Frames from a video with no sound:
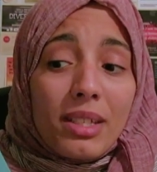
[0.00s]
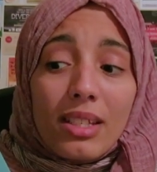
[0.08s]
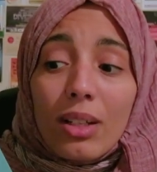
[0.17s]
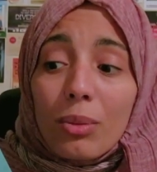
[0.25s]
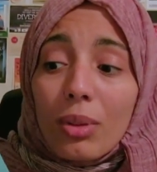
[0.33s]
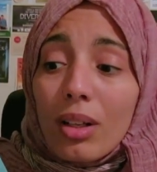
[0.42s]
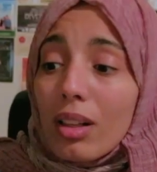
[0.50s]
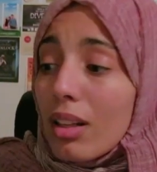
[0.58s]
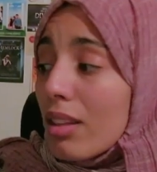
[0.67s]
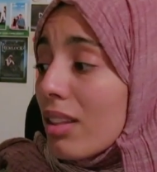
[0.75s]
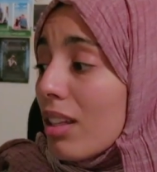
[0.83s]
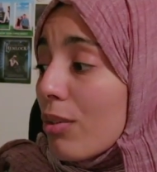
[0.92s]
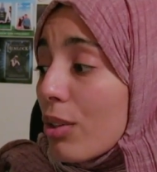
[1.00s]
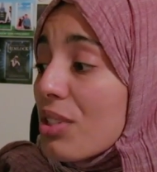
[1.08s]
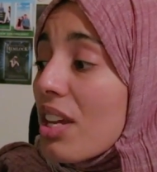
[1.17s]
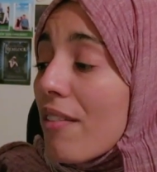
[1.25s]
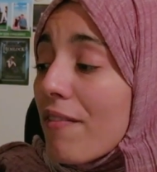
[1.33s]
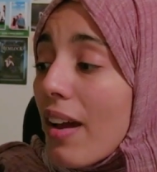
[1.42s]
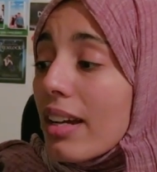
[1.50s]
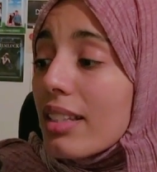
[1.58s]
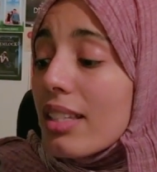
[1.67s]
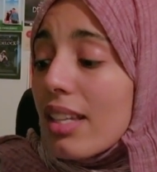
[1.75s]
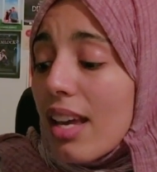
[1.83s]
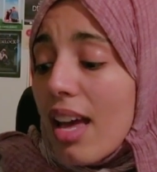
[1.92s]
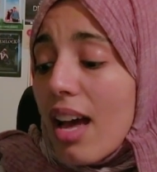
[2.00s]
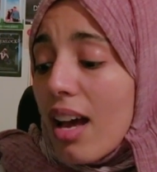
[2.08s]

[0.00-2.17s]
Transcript: sequel, The Rosie Effect.